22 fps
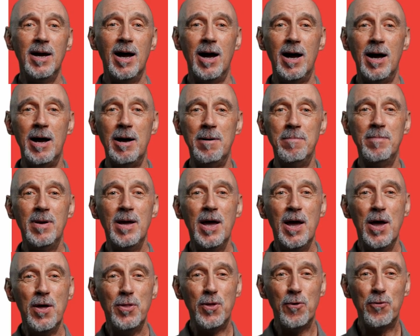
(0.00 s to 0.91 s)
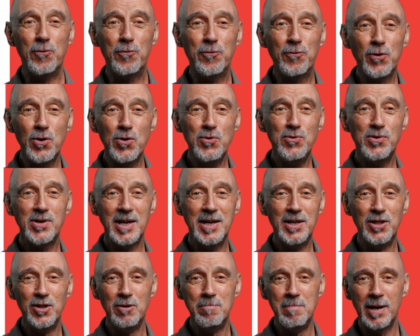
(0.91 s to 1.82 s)
The fruit
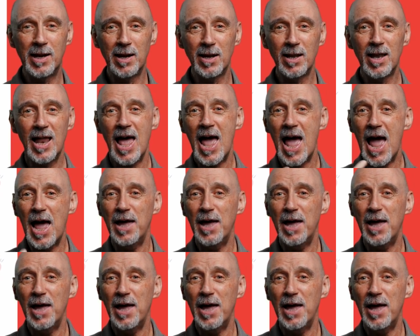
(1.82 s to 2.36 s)
in the middle.